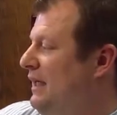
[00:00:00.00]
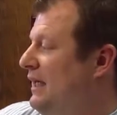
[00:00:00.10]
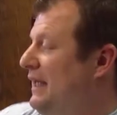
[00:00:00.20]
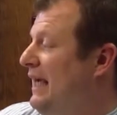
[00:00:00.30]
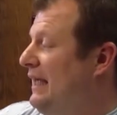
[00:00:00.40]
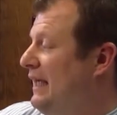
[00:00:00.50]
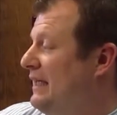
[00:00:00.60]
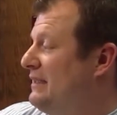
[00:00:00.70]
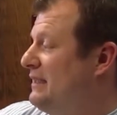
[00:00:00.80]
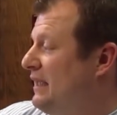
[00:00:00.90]
In that
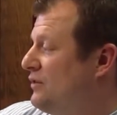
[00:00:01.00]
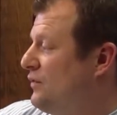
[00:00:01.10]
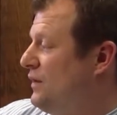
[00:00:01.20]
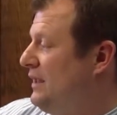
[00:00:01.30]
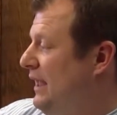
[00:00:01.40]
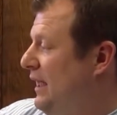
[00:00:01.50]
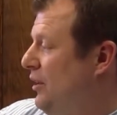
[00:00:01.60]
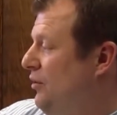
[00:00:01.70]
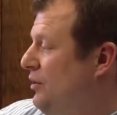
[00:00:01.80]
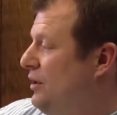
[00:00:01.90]
case, thanks for the
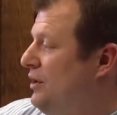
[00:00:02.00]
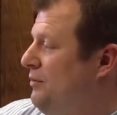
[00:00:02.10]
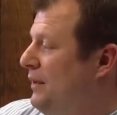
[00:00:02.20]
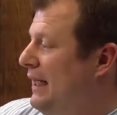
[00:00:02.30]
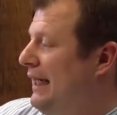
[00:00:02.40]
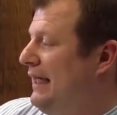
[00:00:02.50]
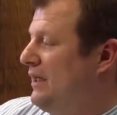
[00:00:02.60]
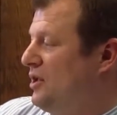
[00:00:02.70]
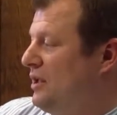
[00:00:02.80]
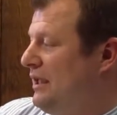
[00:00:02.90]
care, goodbye,
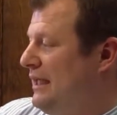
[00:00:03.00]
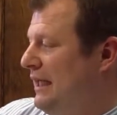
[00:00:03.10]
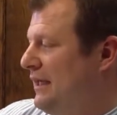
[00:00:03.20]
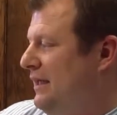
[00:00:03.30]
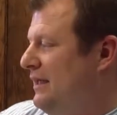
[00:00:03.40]
and good luck.